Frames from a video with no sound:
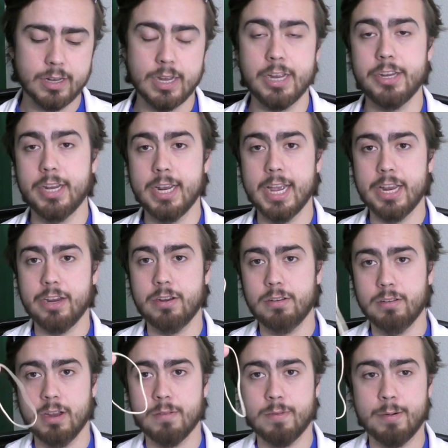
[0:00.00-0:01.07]
You can get
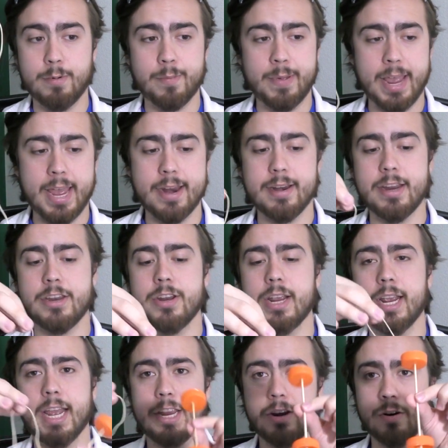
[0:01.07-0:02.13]
a rubber band and you
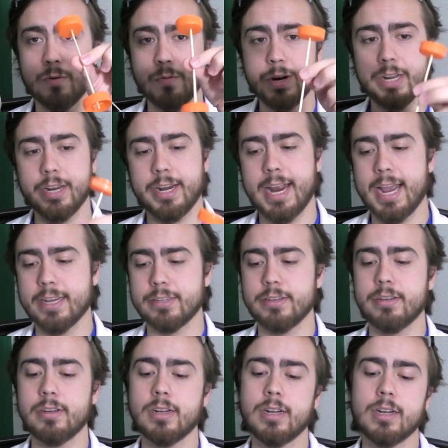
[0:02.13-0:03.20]
can get your wheel and
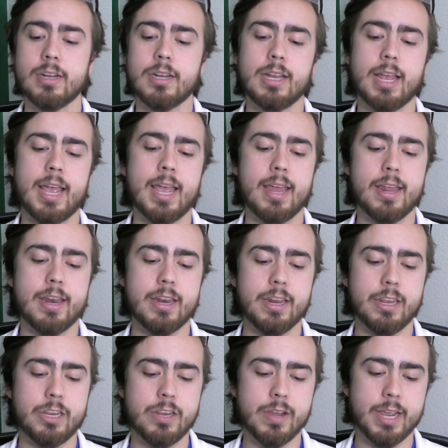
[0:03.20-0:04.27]
axle, and
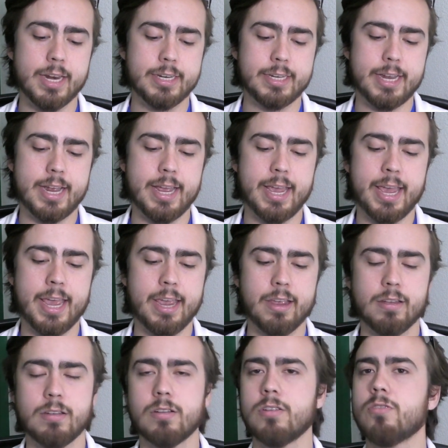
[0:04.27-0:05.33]
you can tie
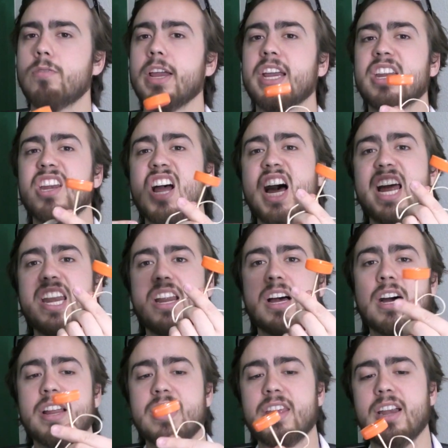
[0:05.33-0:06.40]
a quick knot
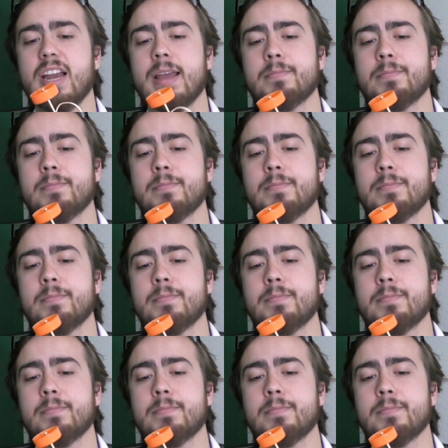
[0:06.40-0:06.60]
on there.